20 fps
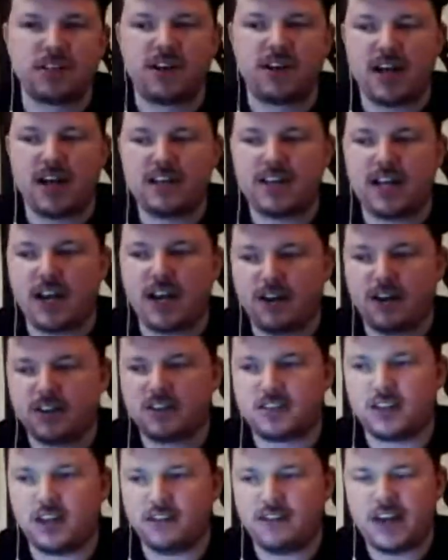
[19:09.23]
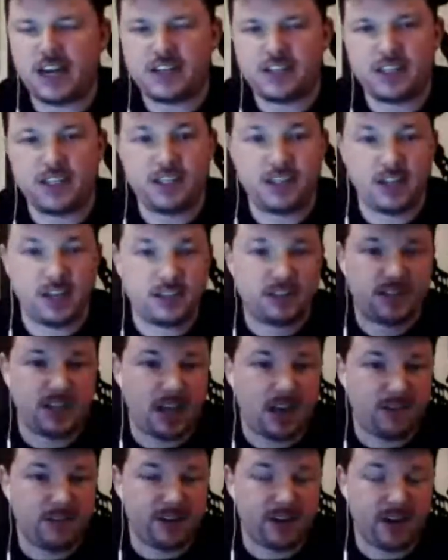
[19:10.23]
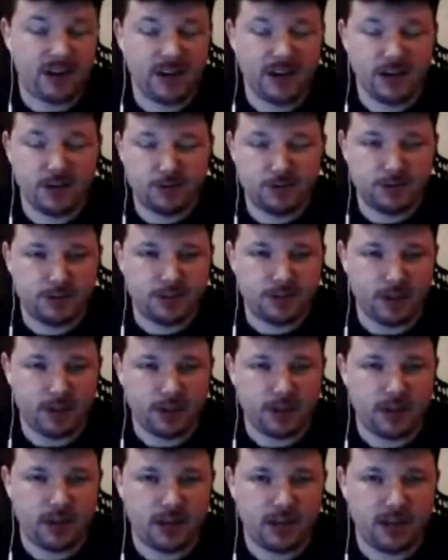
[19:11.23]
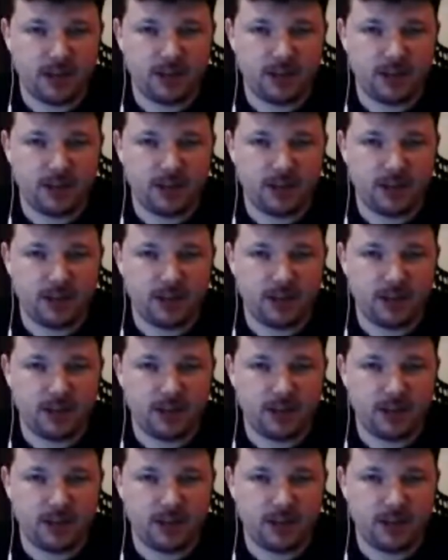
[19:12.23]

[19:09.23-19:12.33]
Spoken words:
Shields and the Knight Errant stuff actually does sound kind of interesting.